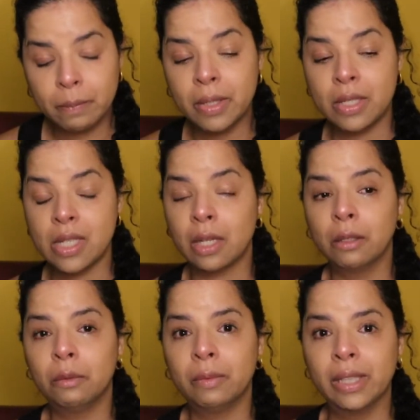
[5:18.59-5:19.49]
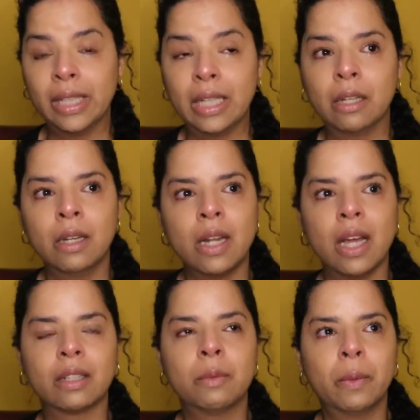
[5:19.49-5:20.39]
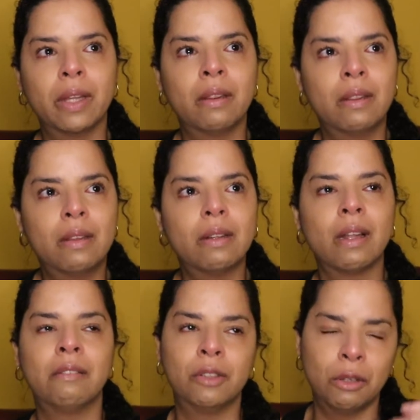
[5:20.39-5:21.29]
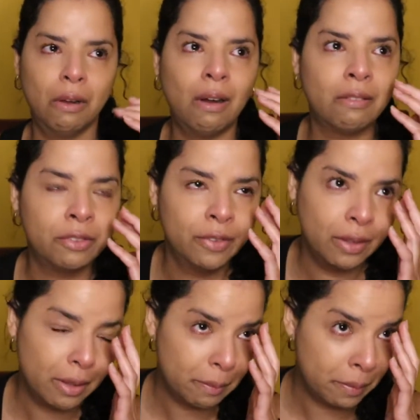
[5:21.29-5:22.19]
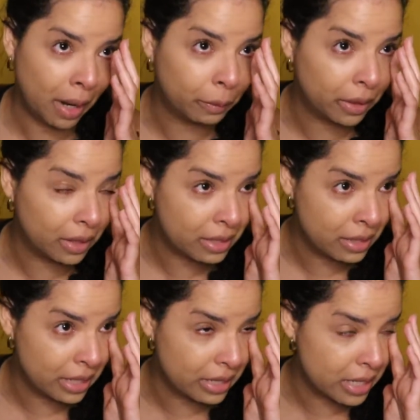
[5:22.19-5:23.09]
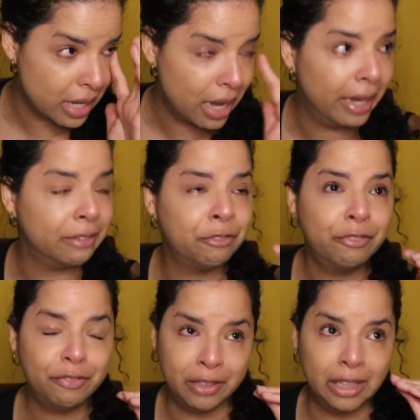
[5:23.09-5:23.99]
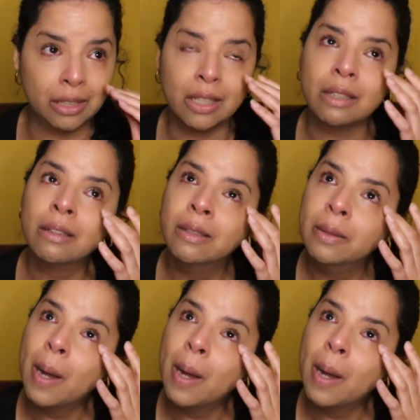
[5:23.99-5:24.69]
because I could really connect with the level of powerlessness and fear